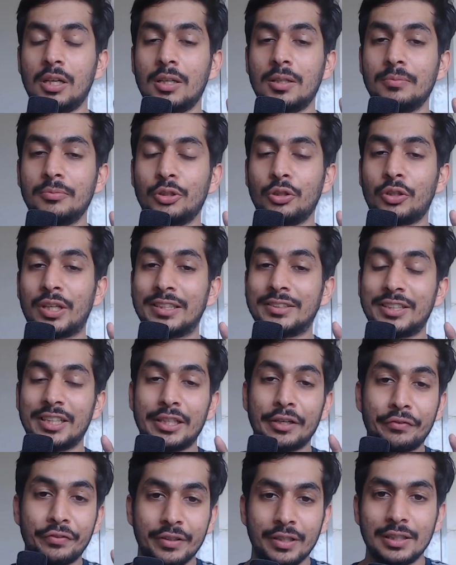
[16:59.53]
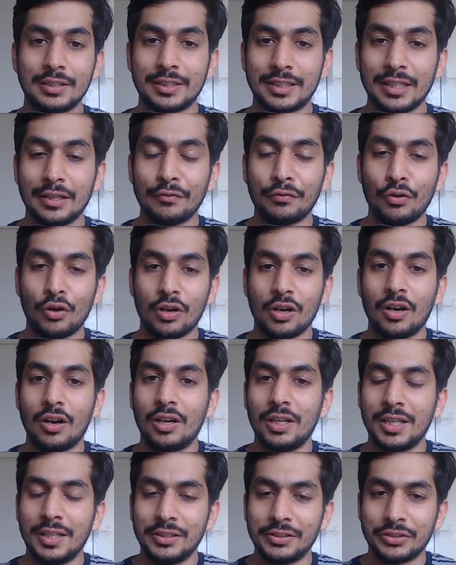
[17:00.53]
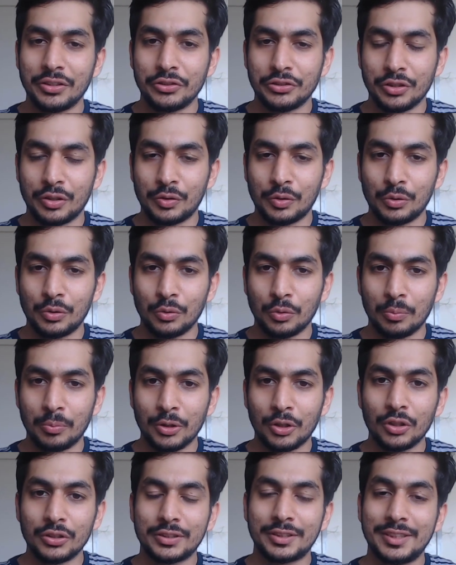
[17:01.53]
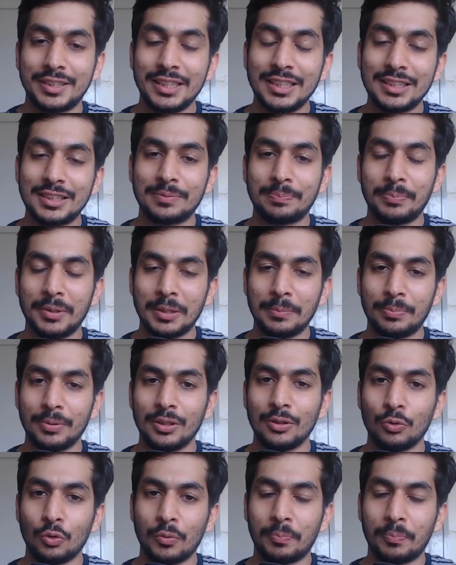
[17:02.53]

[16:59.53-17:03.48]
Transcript: you can say difficult thing for an early researcher to do, because these people who